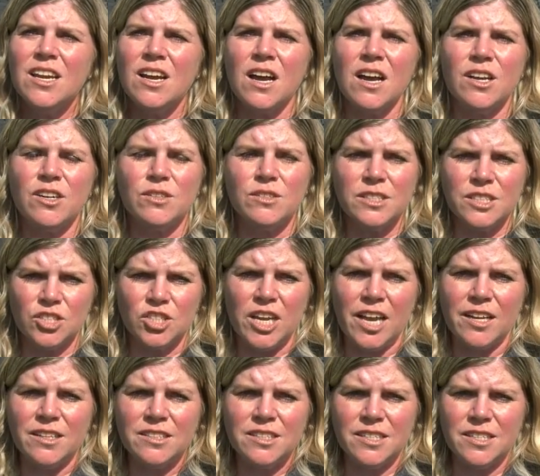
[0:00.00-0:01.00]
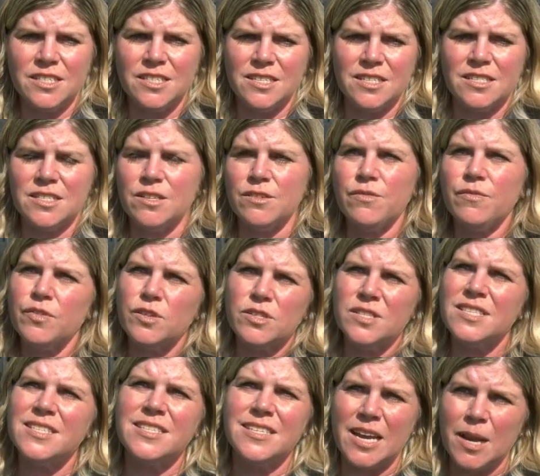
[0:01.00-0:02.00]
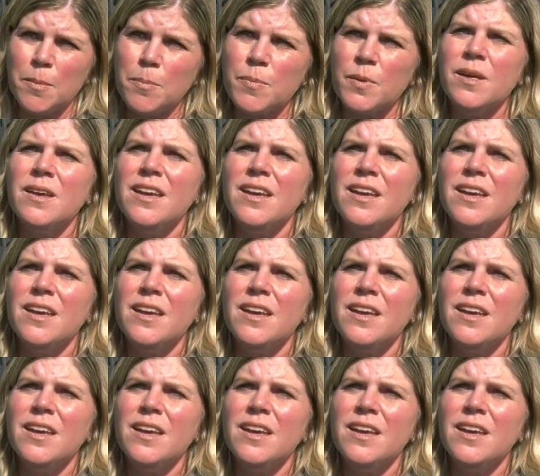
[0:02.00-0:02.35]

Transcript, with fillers: Uh, early childhood is their first step,